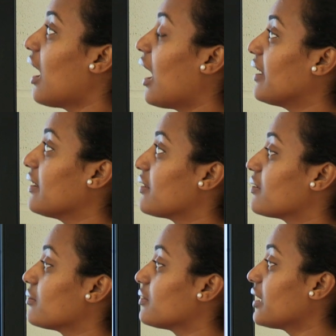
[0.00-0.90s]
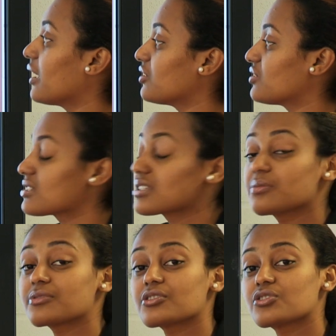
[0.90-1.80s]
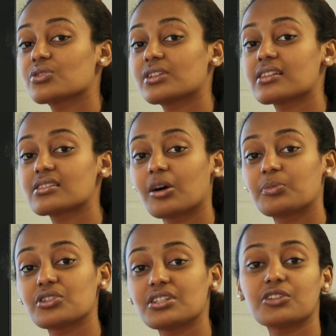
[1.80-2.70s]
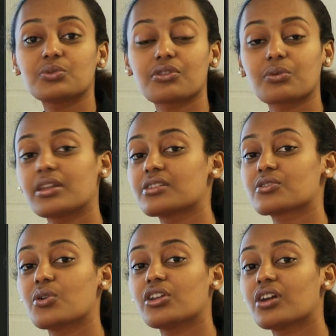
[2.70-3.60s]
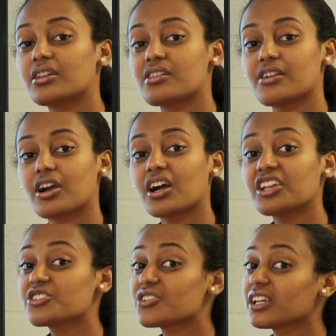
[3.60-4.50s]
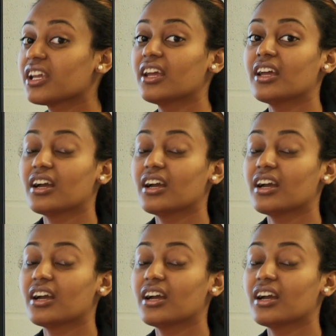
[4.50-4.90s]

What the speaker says: and yeah, it just keeps the students up to date with what is going on in their country,